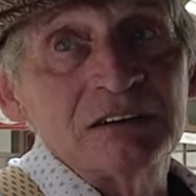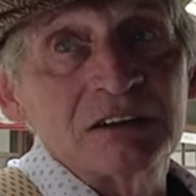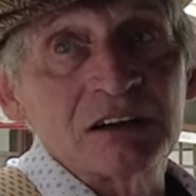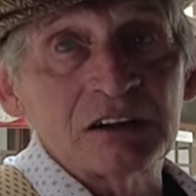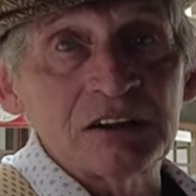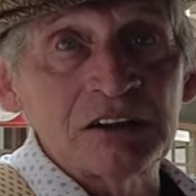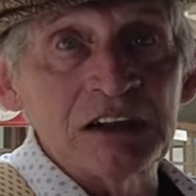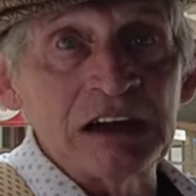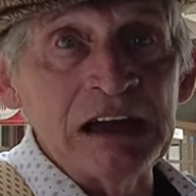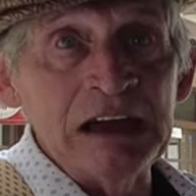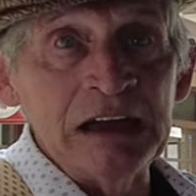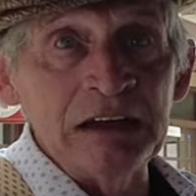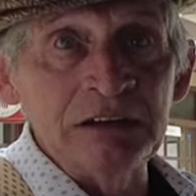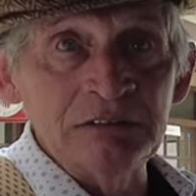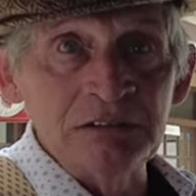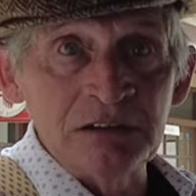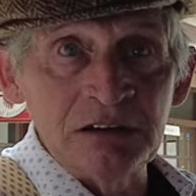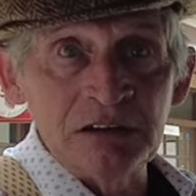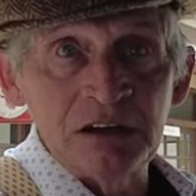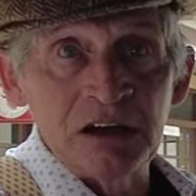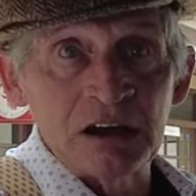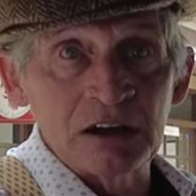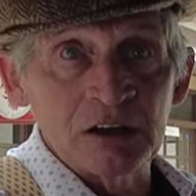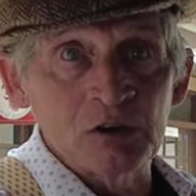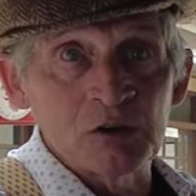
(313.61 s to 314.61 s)
Clean
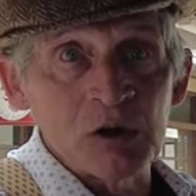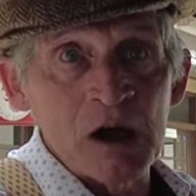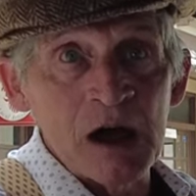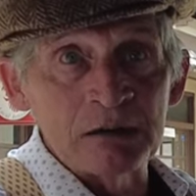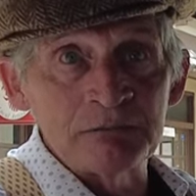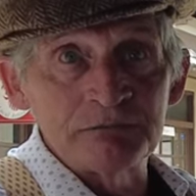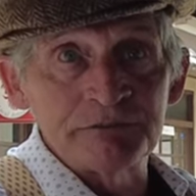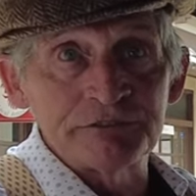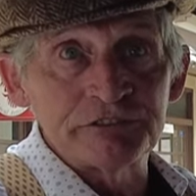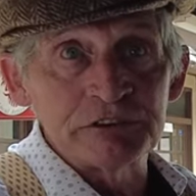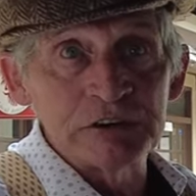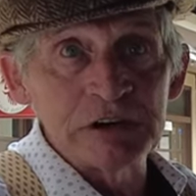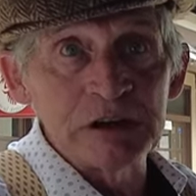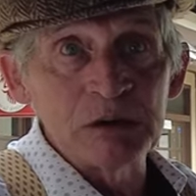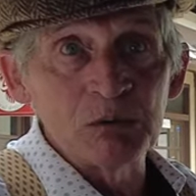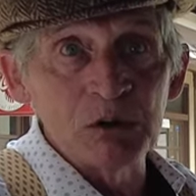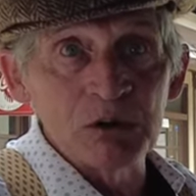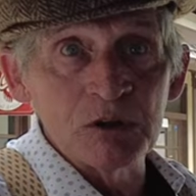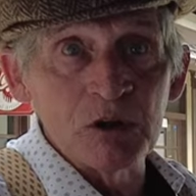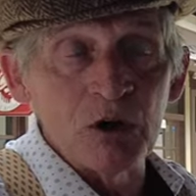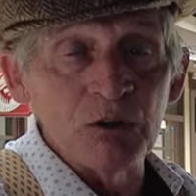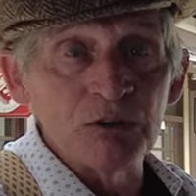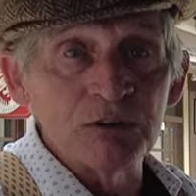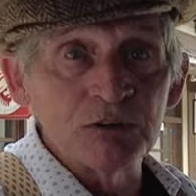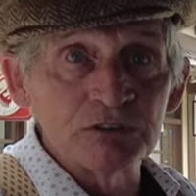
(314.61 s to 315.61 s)
and crime-free
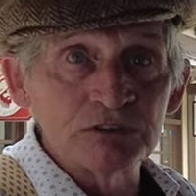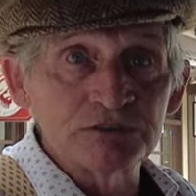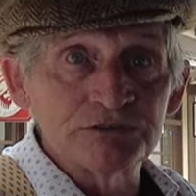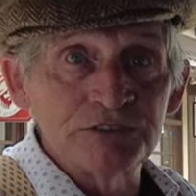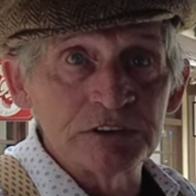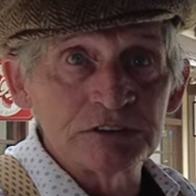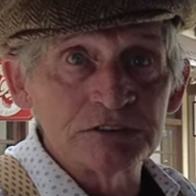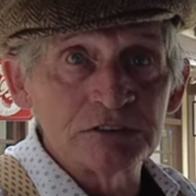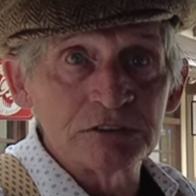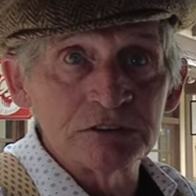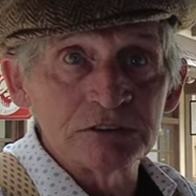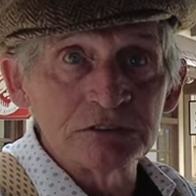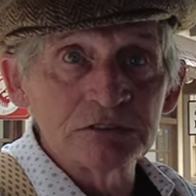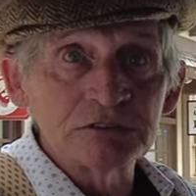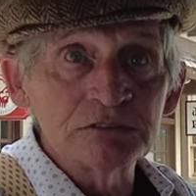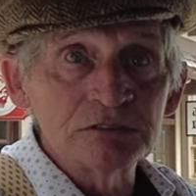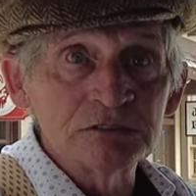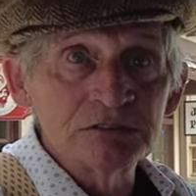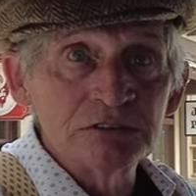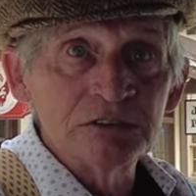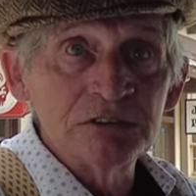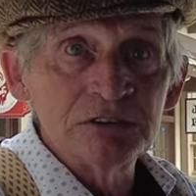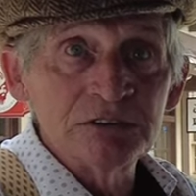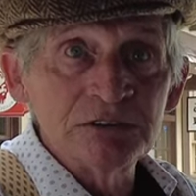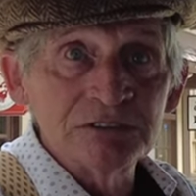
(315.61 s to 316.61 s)
with all those visitors.
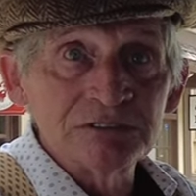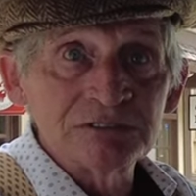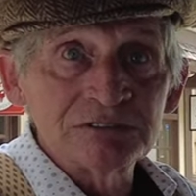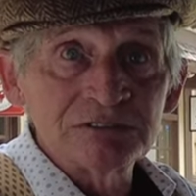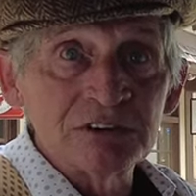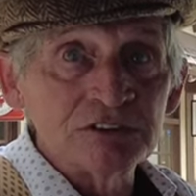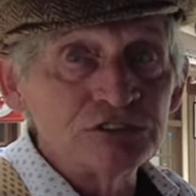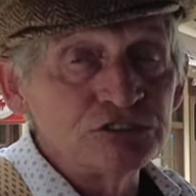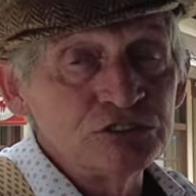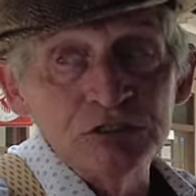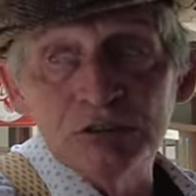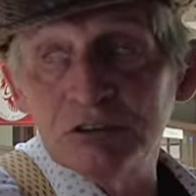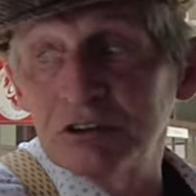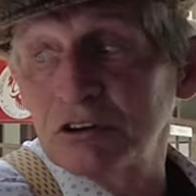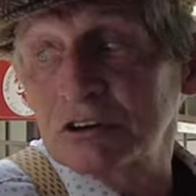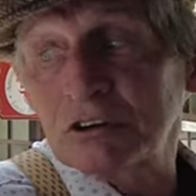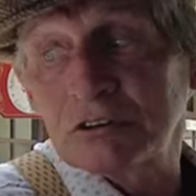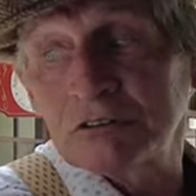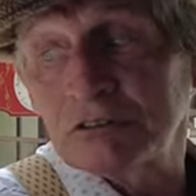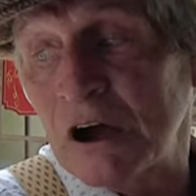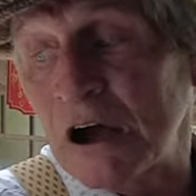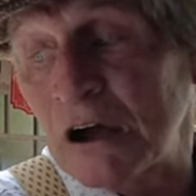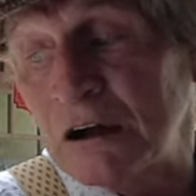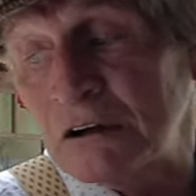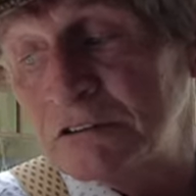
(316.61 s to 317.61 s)
As you look
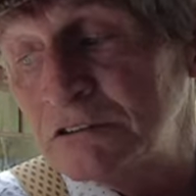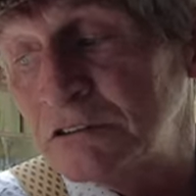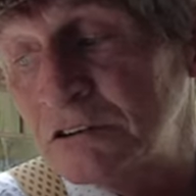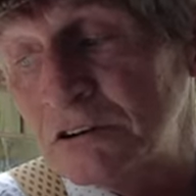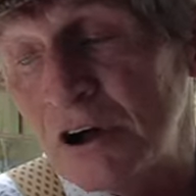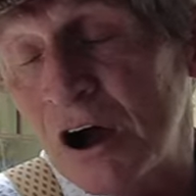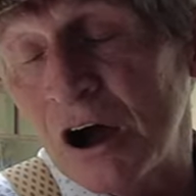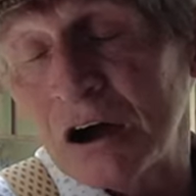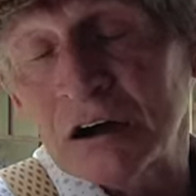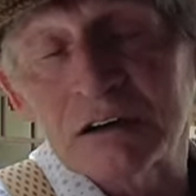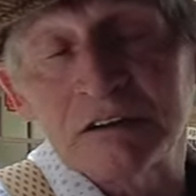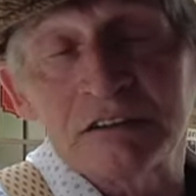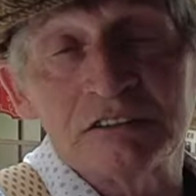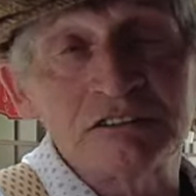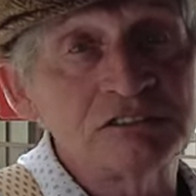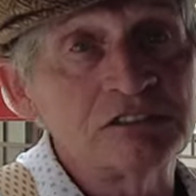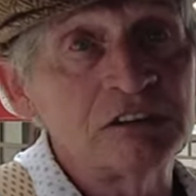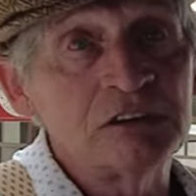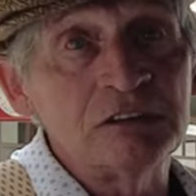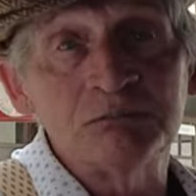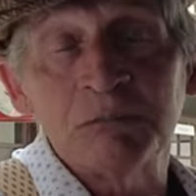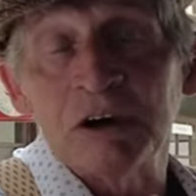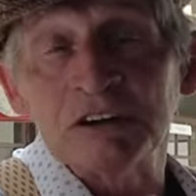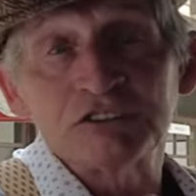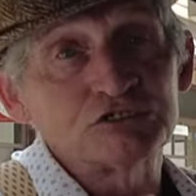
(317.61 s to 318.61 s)
around, you're not going to
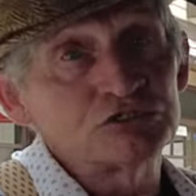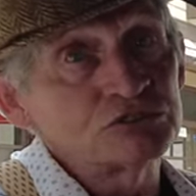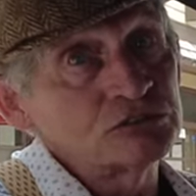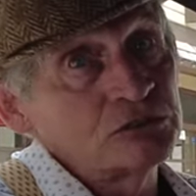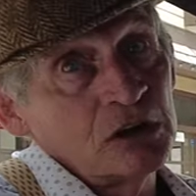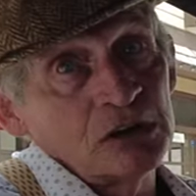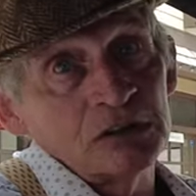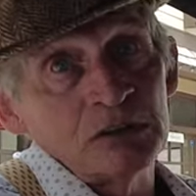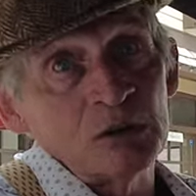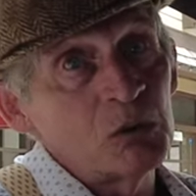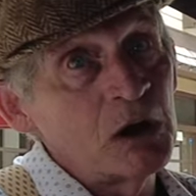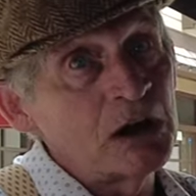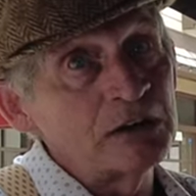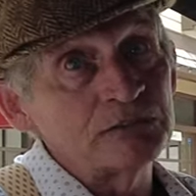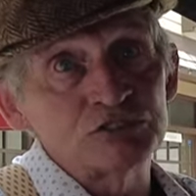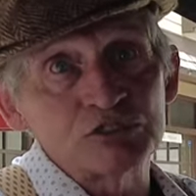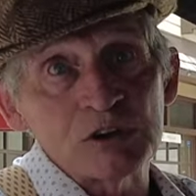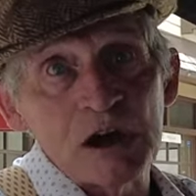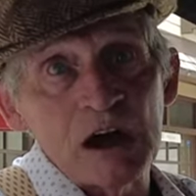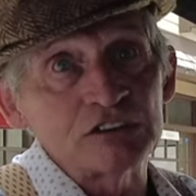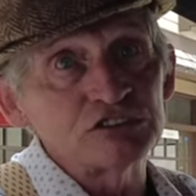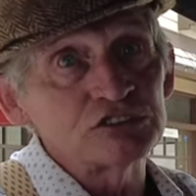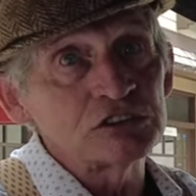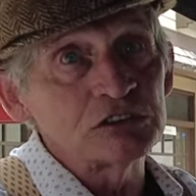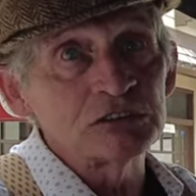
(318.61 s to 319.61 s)
see much in the way of
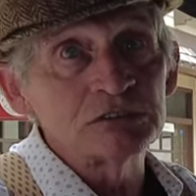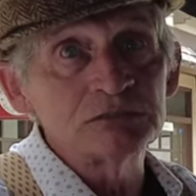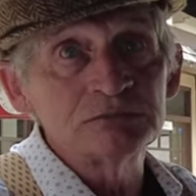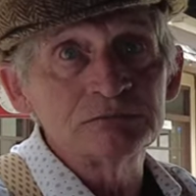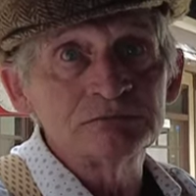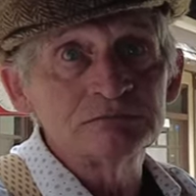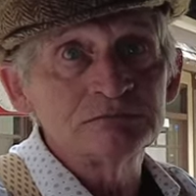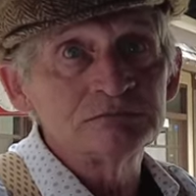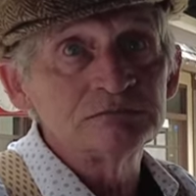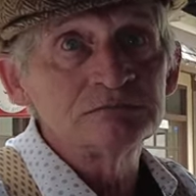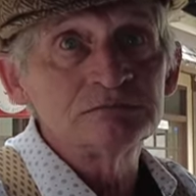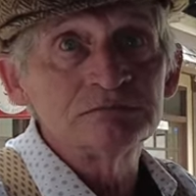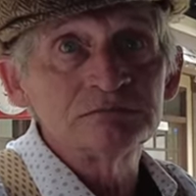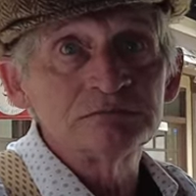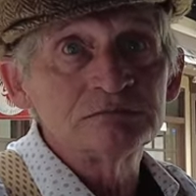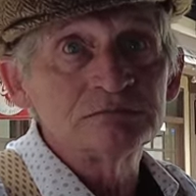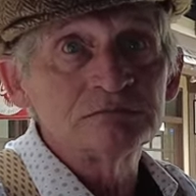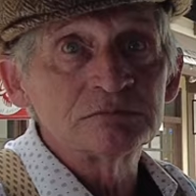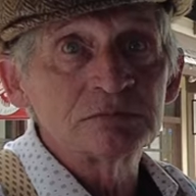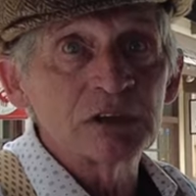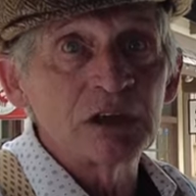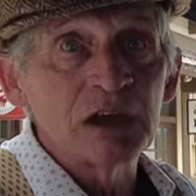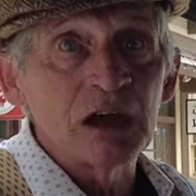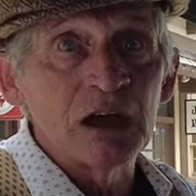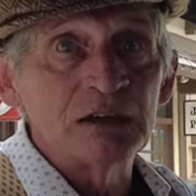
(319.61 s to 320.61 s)
trash here. Mm-hmm.
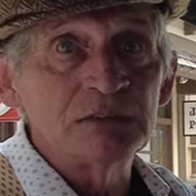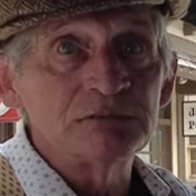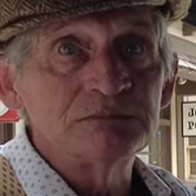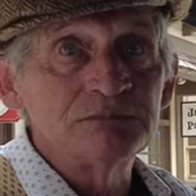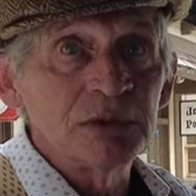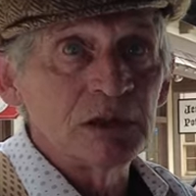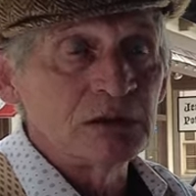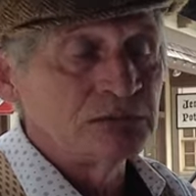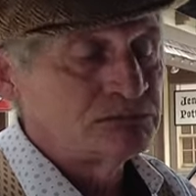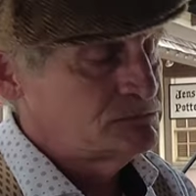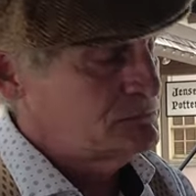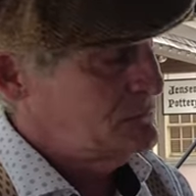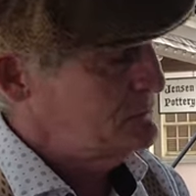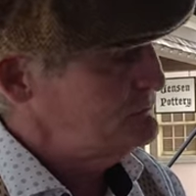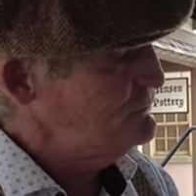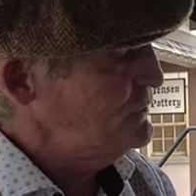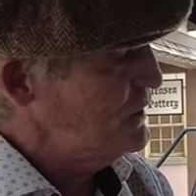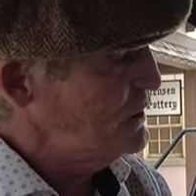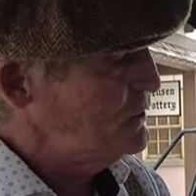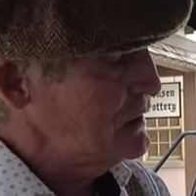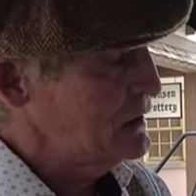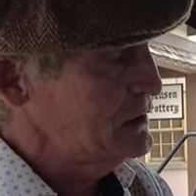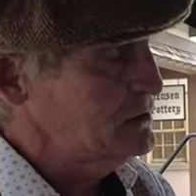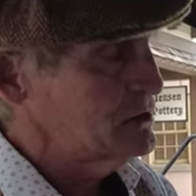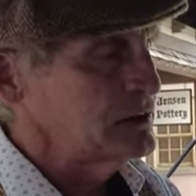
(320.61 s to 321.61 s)
You guys are very, like,
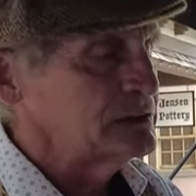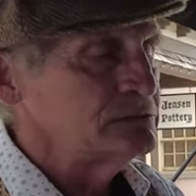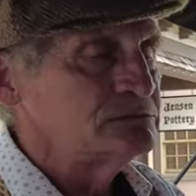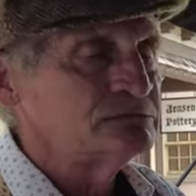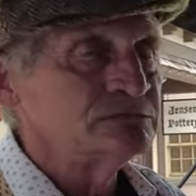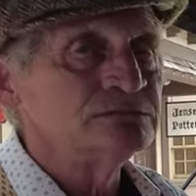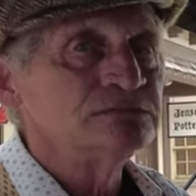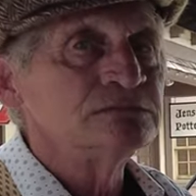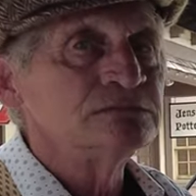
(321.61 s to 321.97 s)
very clean.